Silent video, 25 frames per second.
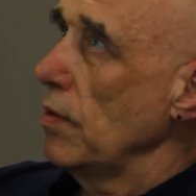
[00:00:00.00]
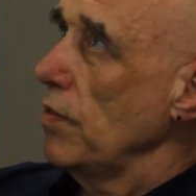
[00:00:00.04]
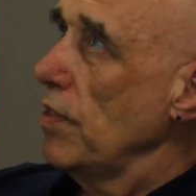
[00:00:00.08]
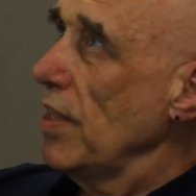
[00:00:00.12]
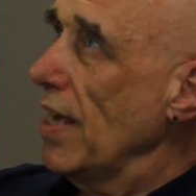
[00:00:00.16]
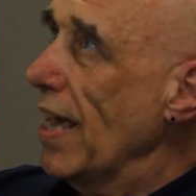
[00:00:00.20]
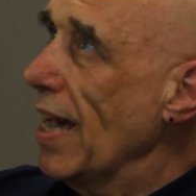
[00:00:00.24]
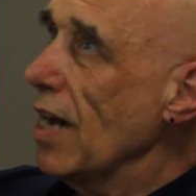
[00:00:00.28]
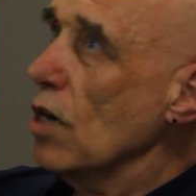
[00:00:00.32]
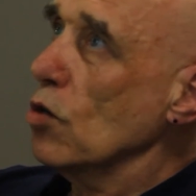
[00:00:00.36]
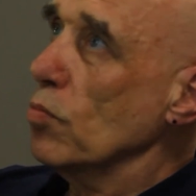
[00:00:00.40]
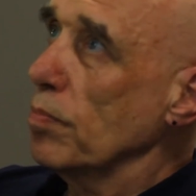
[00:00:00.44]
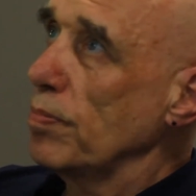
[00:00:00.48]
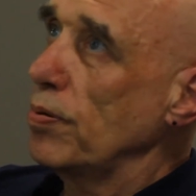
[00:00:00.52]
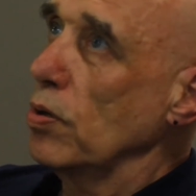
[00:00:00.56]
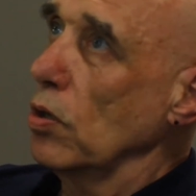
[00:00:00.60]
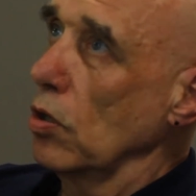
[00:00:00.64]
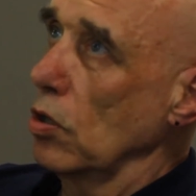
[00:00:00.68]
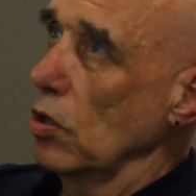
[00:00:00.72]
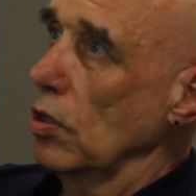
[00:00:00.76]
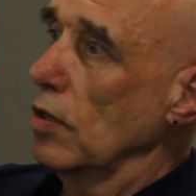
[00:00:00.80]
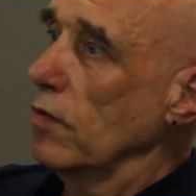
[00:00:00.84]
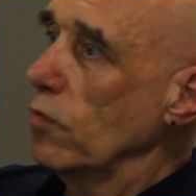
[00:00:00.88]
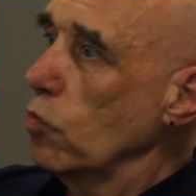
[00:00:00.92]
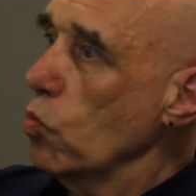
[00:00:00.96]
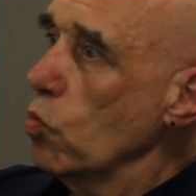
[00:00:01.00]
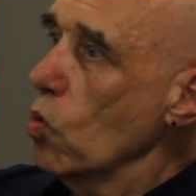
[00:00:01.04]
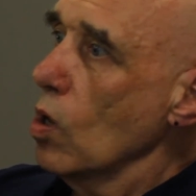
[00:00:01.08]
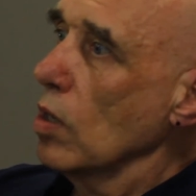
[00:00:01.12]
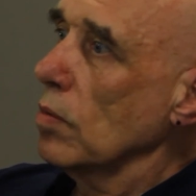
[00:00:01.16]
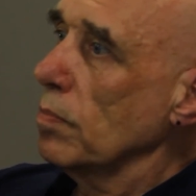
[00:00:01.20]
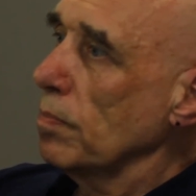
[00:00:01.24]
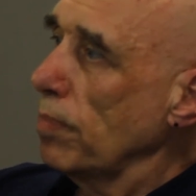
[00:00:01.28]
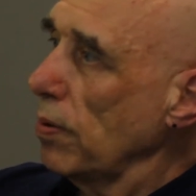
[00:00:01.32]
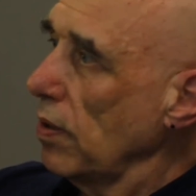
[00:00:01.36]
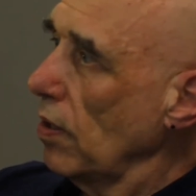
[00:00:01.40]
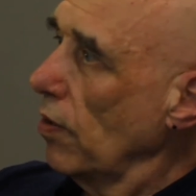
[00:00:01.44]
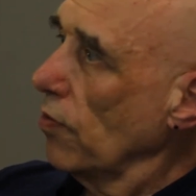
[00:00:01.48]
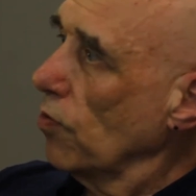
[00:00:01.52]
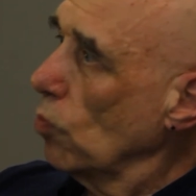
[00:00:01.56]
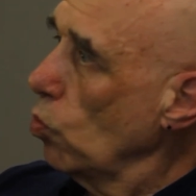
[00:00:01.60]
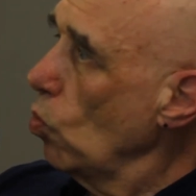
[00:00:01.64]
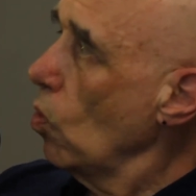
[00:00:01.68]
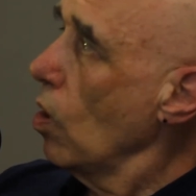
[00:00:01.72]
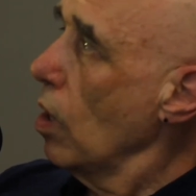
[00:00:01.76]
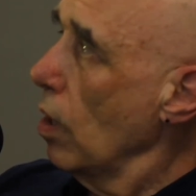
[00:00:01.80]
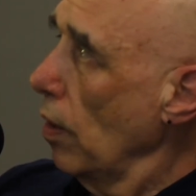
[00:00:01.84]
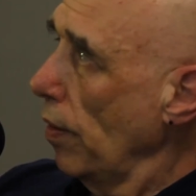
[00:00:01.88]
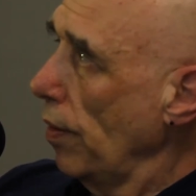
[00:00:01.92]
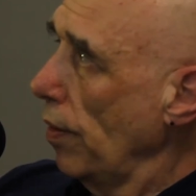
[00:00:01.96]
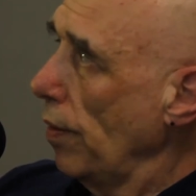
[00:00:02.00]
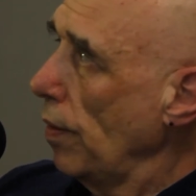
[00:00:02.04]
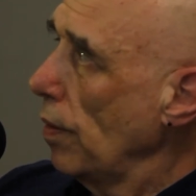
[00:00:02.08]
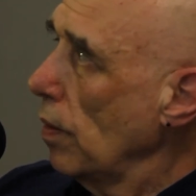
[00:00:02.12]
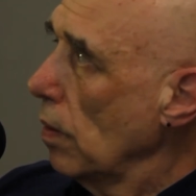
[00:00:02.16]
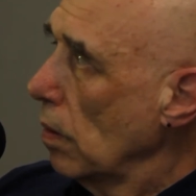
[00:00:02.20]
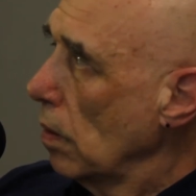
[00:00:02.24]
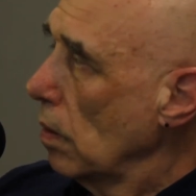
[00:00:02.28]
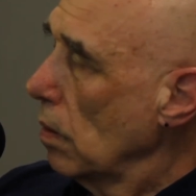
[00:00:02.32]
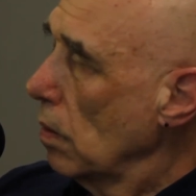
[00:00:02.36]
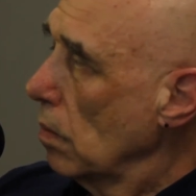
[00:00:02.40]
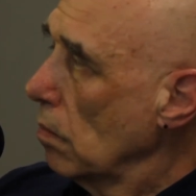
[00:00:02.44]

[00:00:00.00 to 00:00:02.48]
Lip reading: the output of 1 + 1